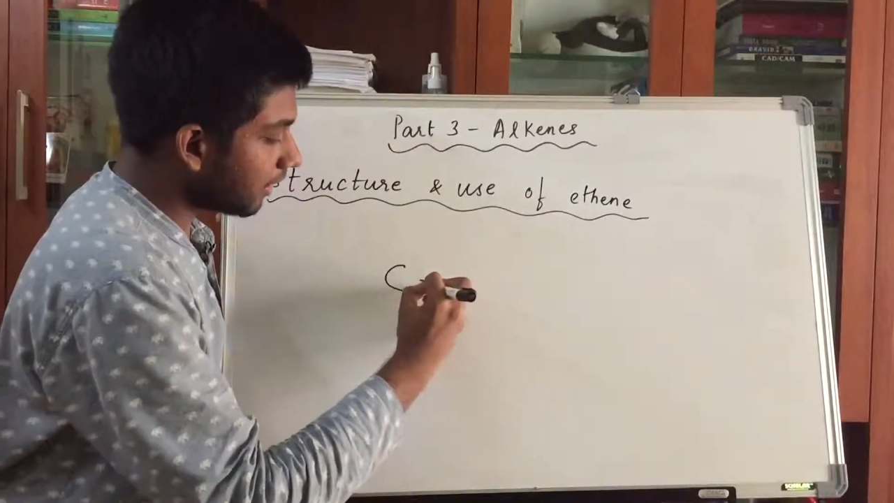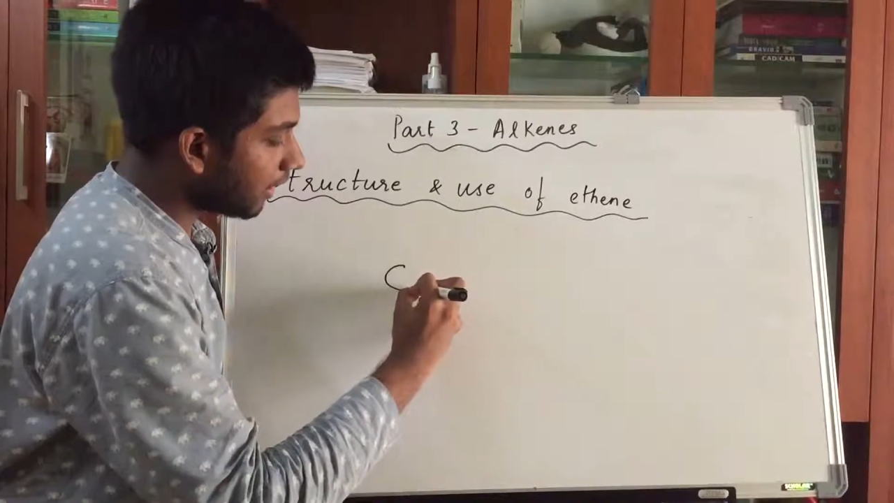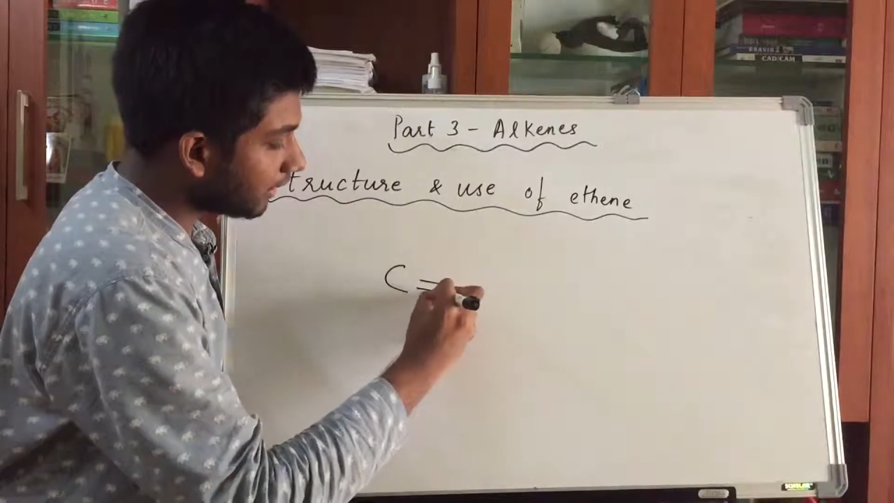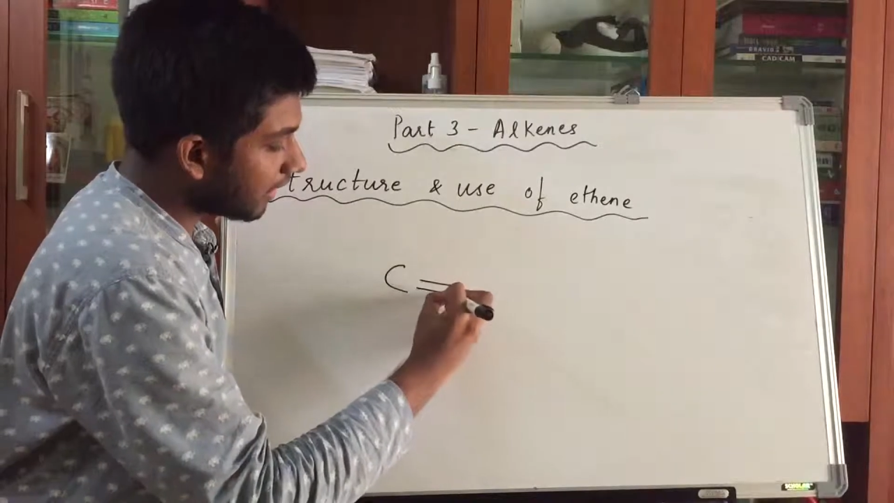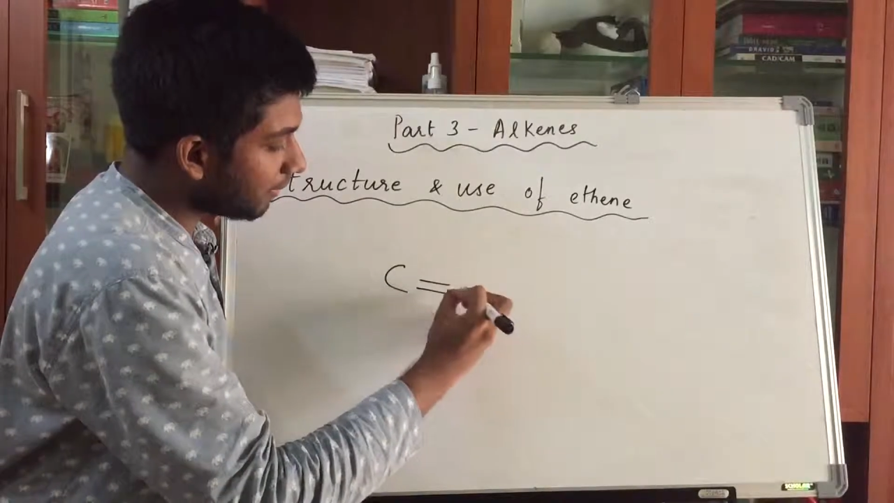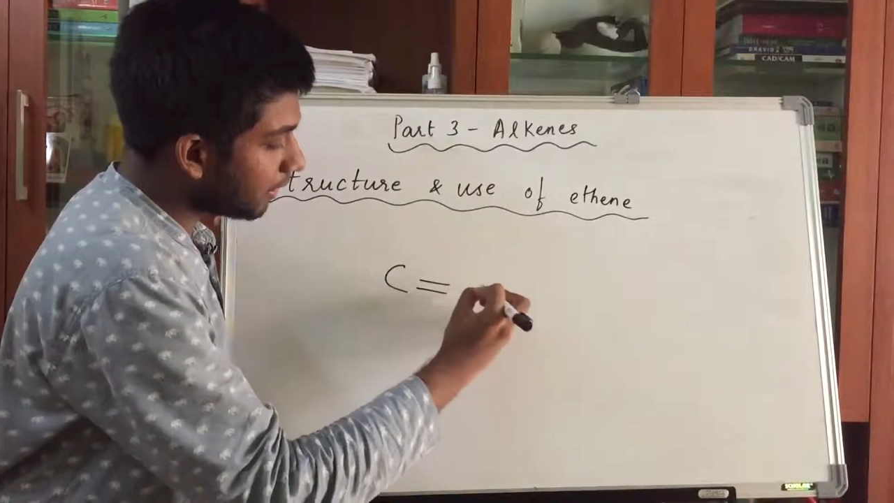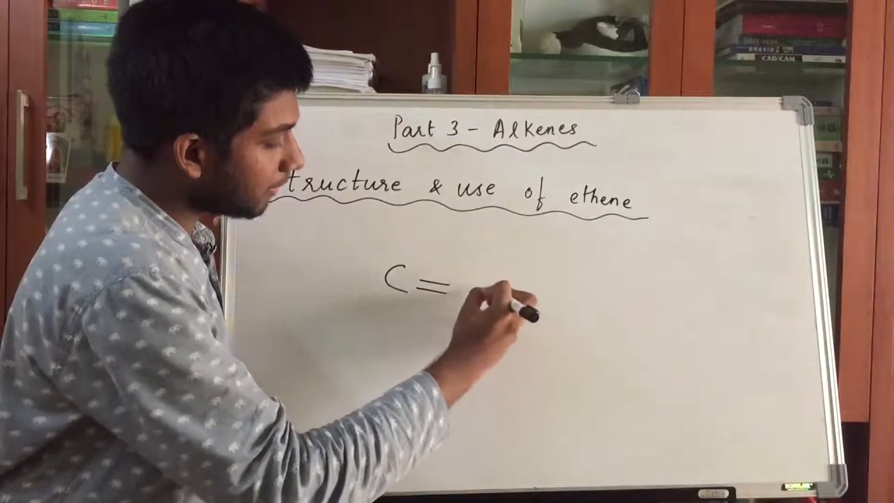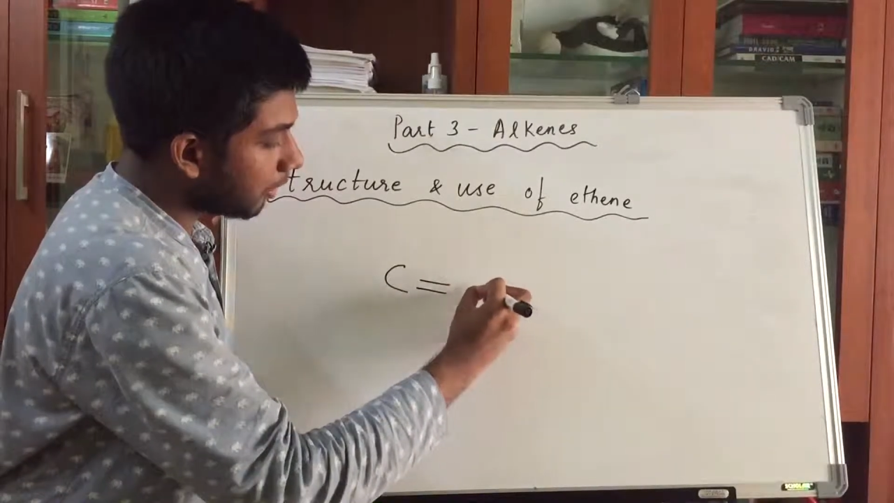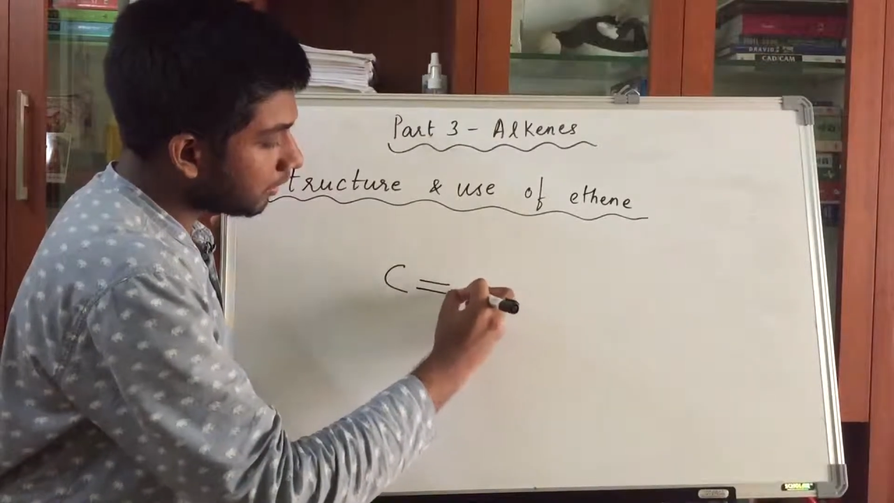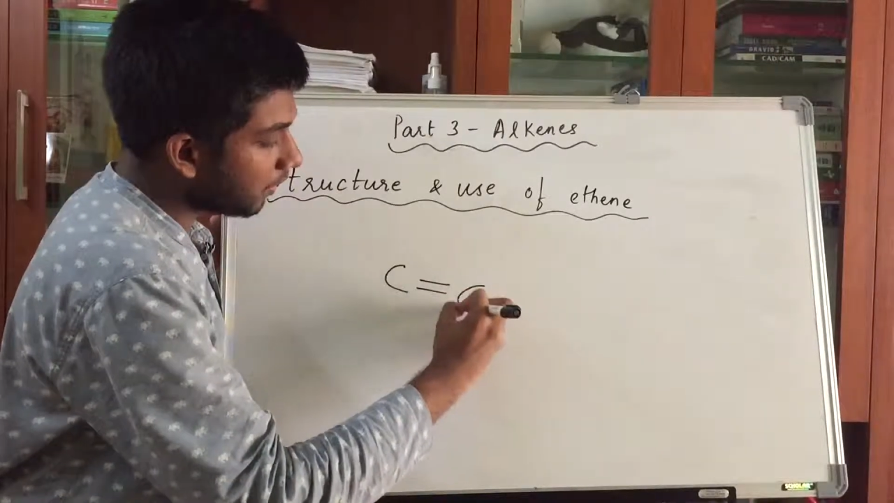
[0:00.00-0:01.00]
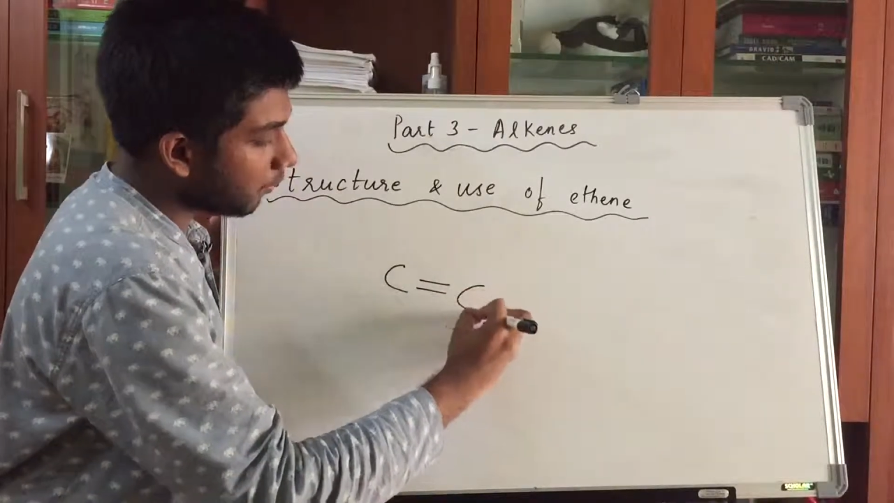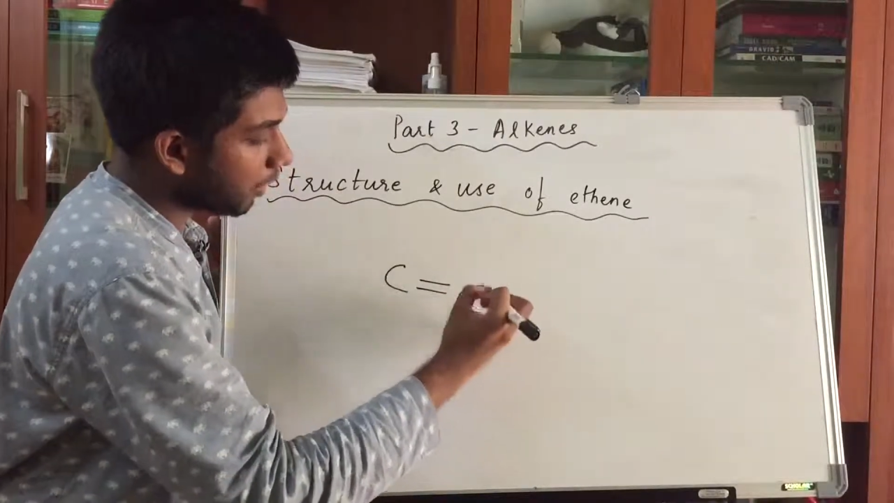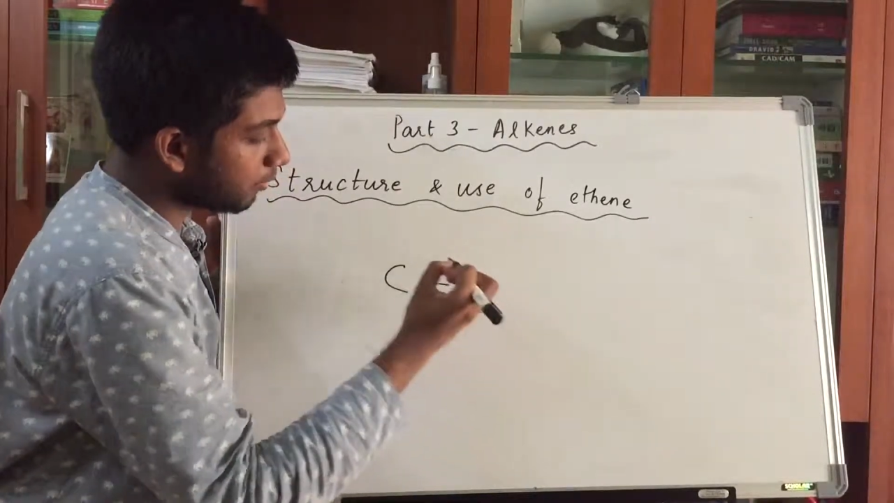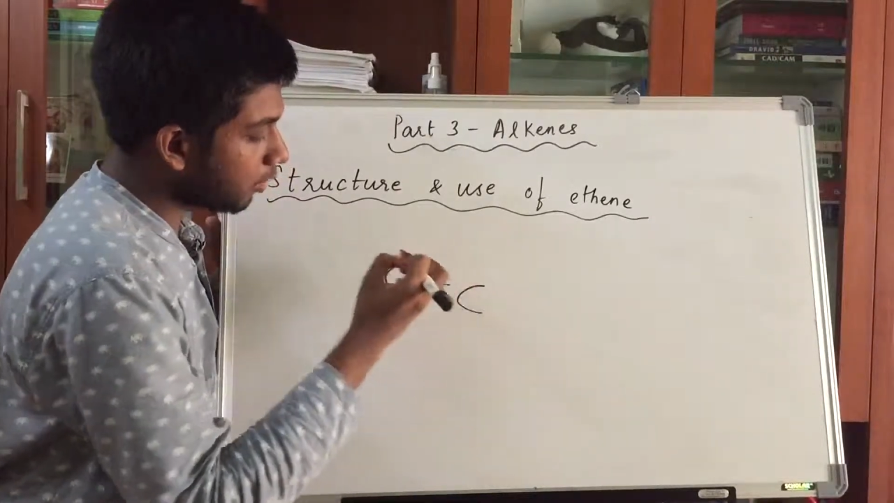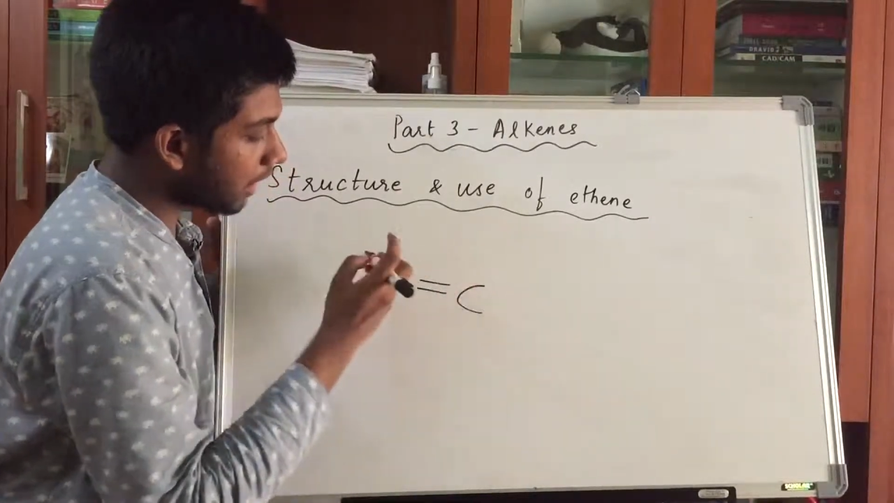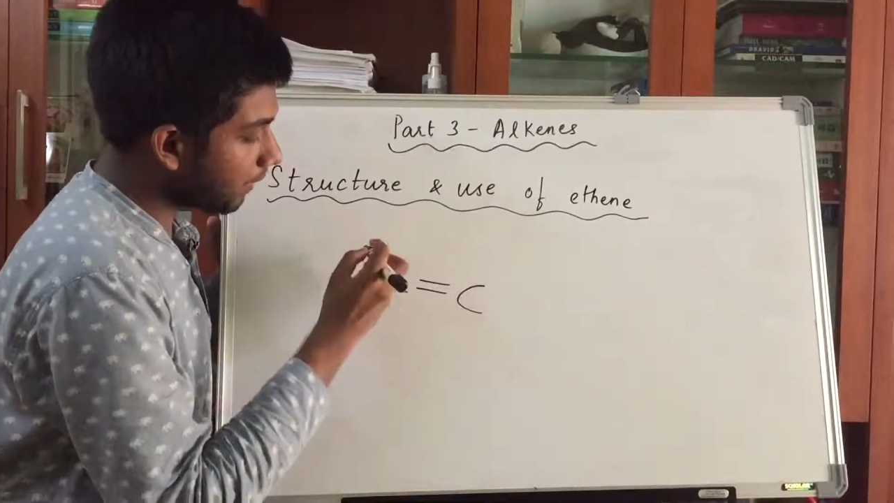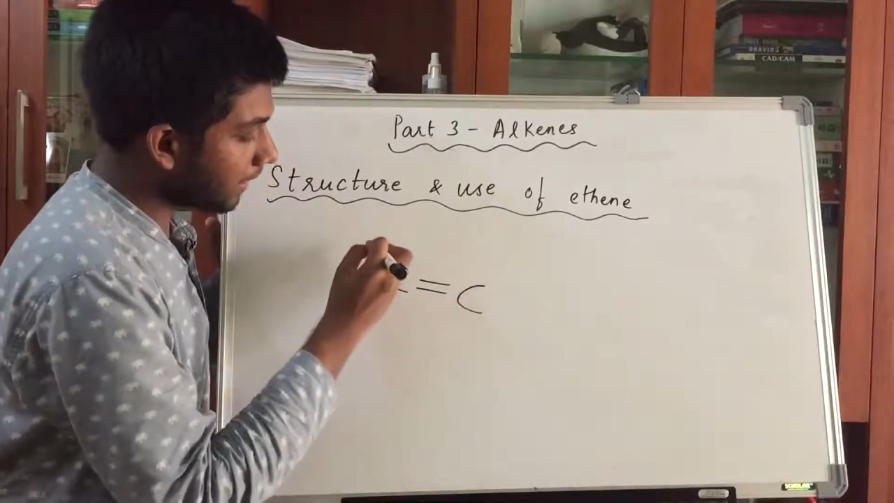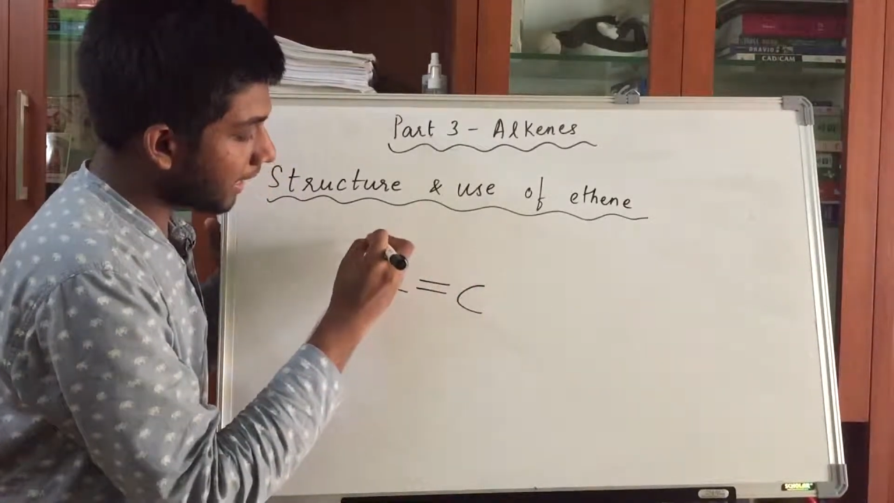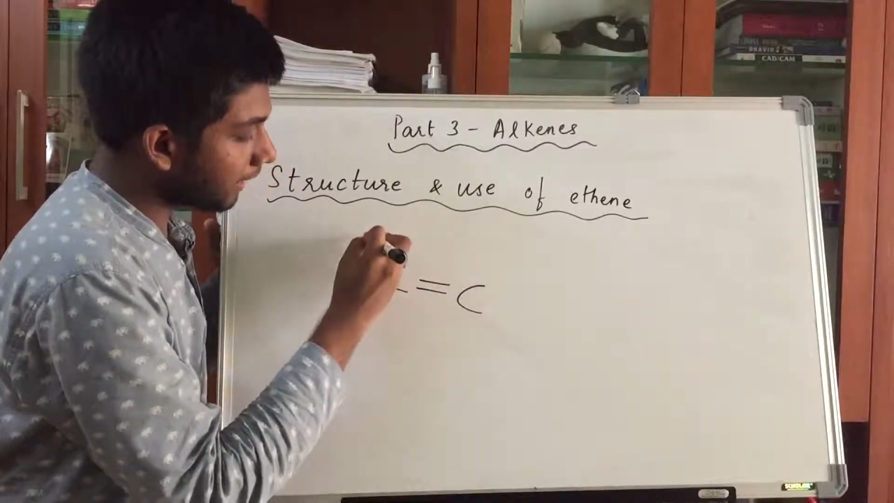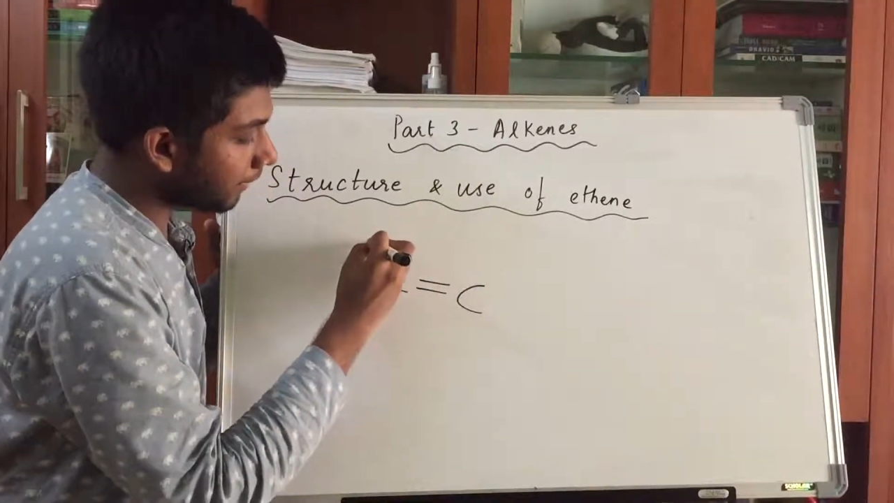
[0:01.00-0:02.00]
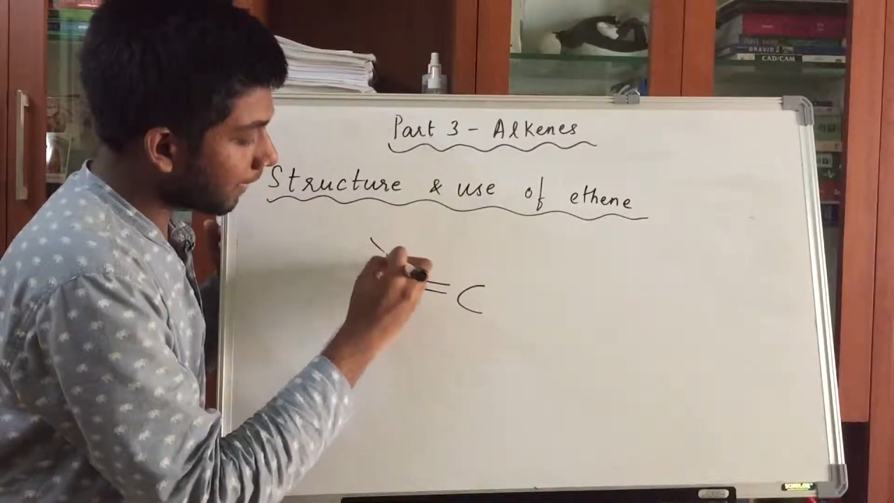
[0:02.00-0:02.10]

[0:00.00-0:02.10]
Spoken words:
a double bond, one more carbon atom,